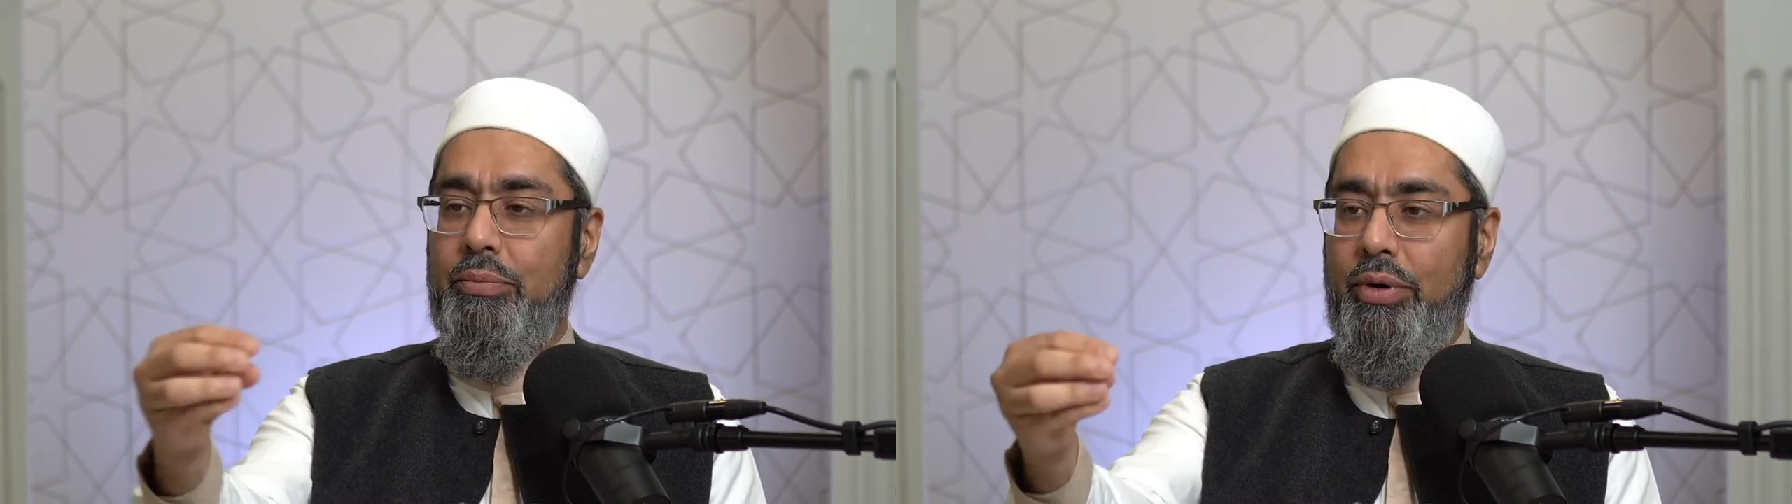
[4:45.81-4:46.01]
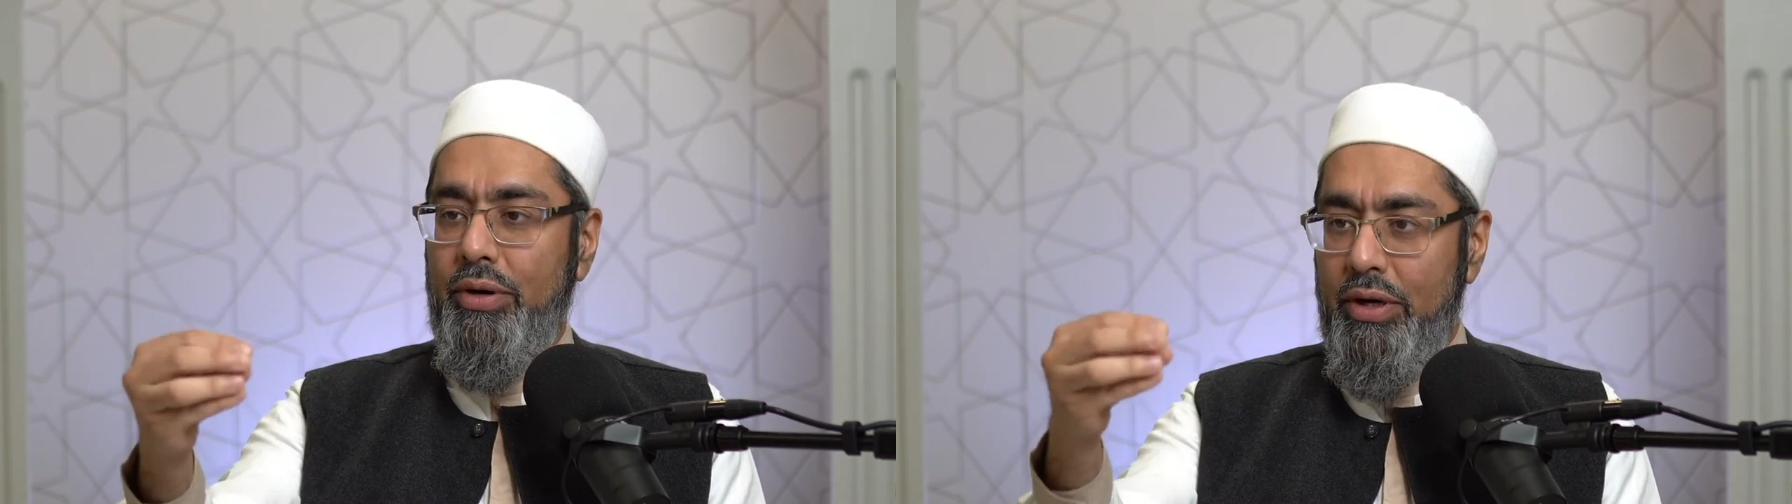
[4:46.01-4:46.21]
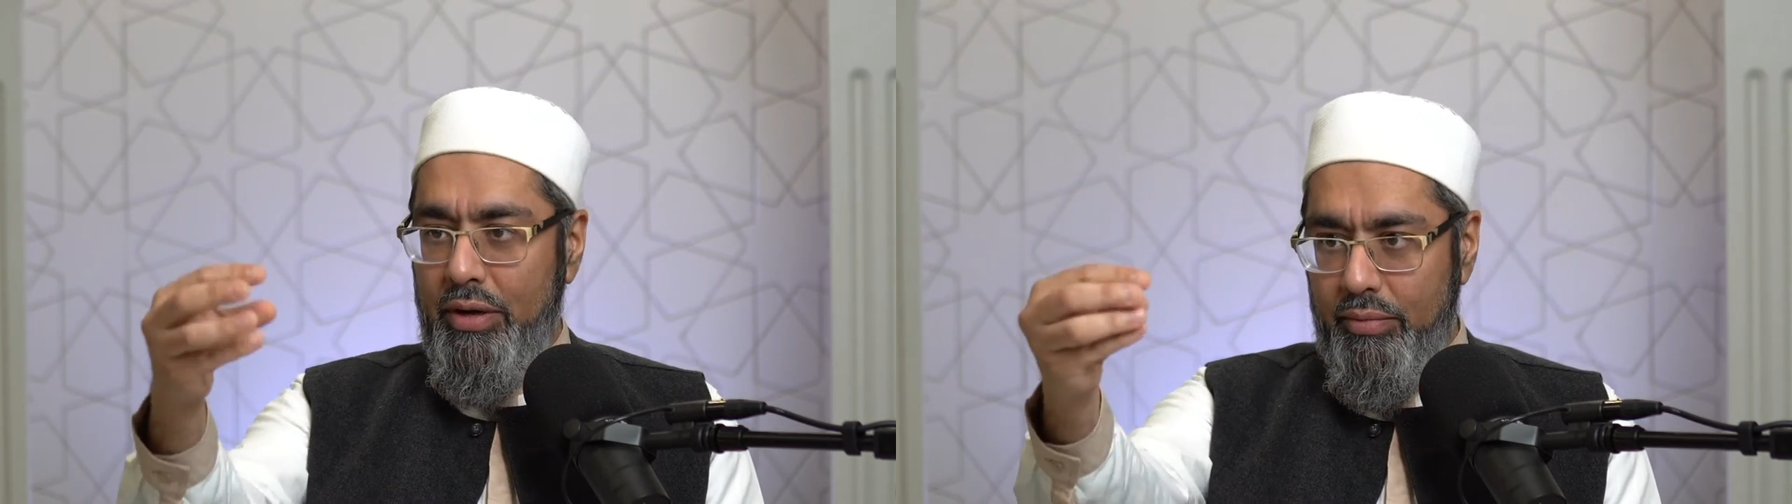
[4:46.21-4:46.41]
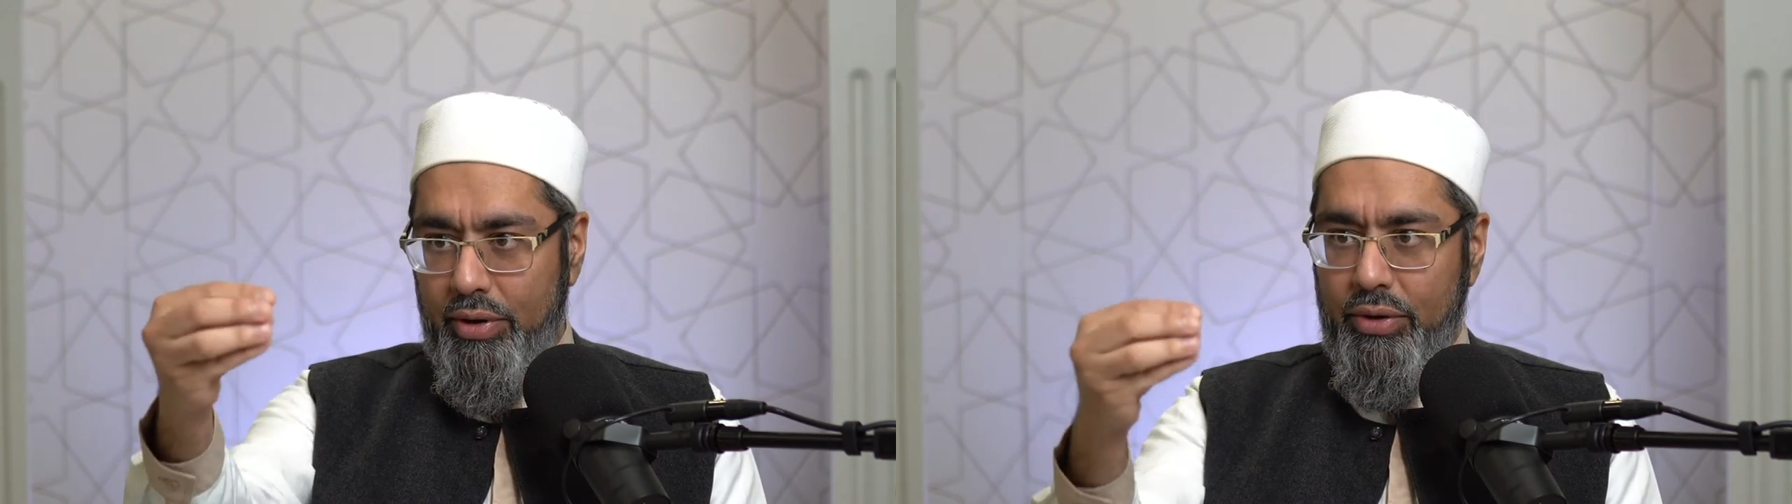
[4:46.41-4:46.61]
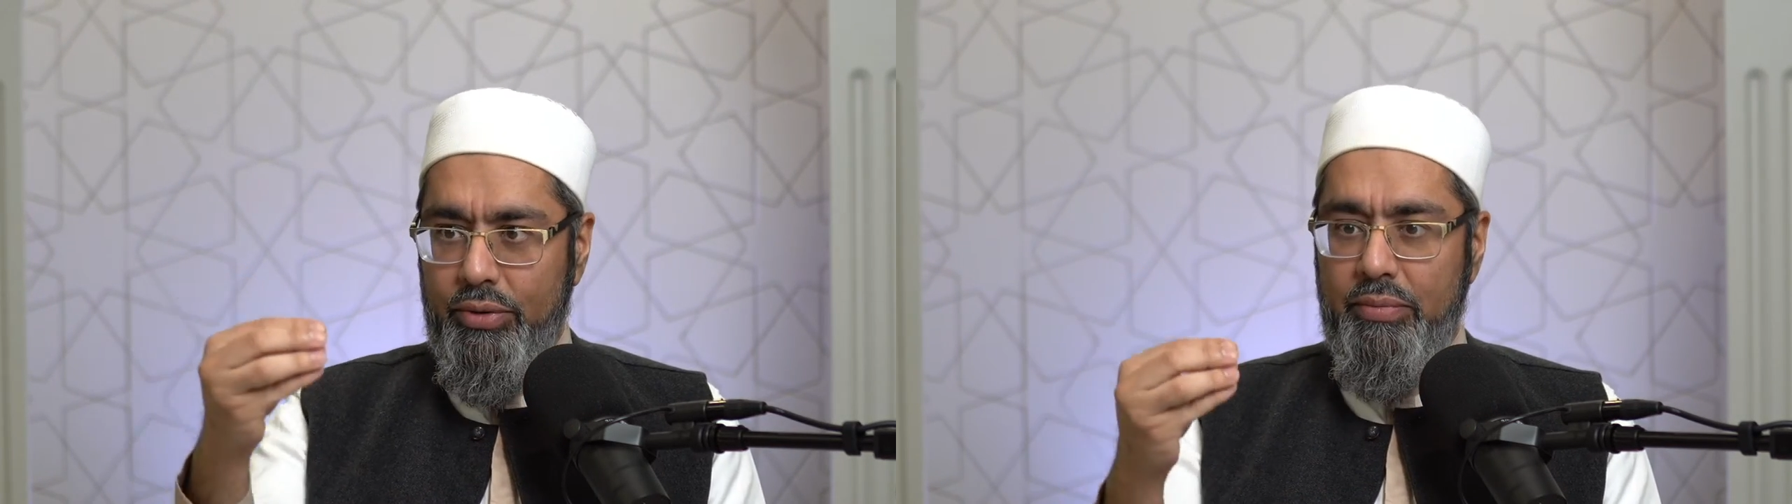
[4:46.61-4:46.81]

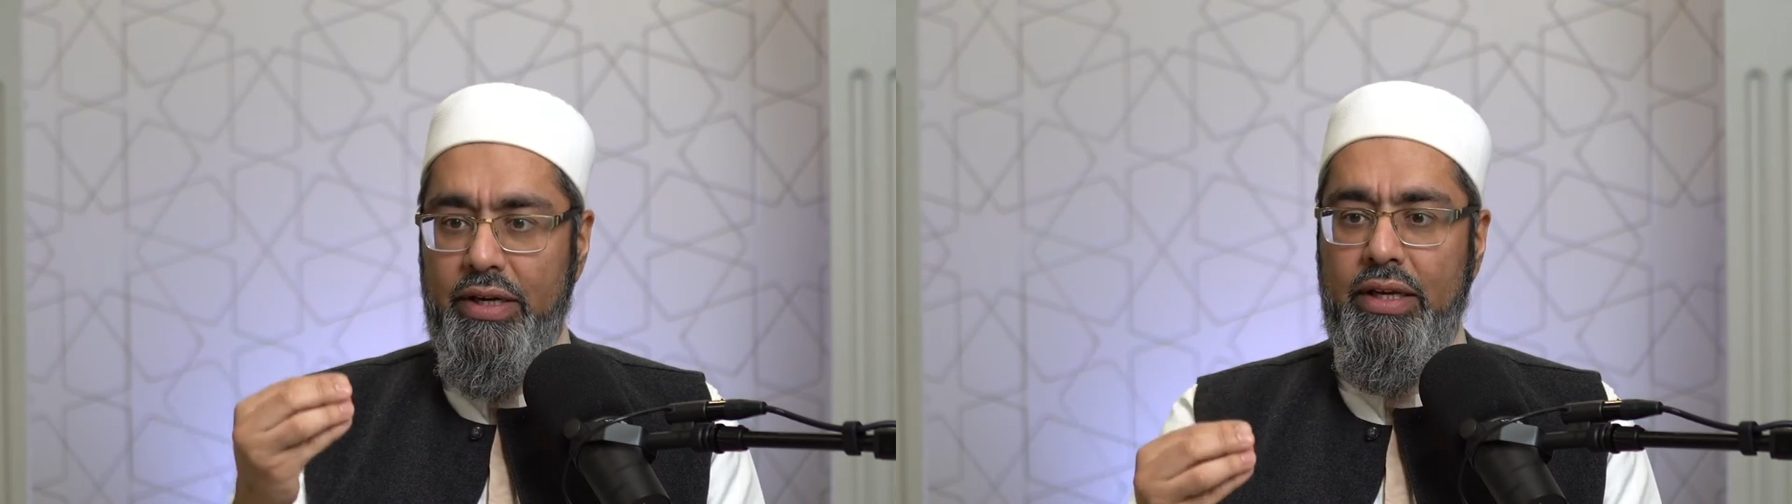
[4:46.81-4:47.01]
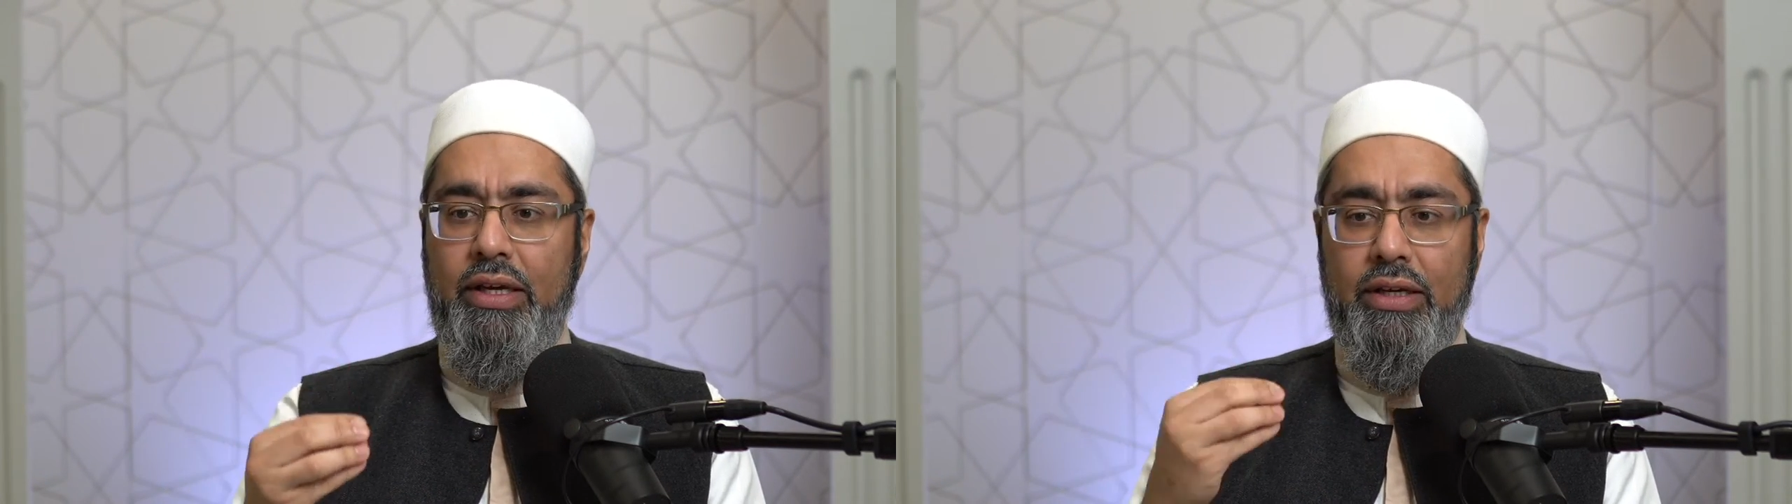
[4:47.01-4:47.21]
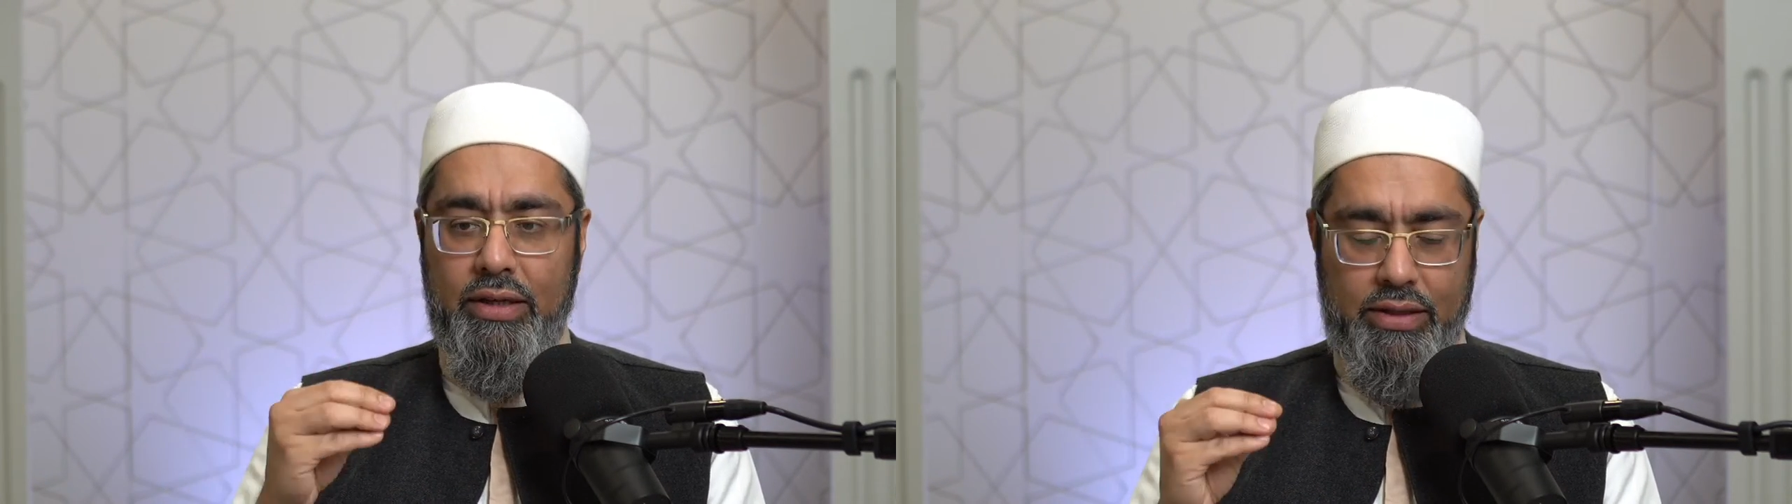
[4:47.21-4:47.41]
borrowed money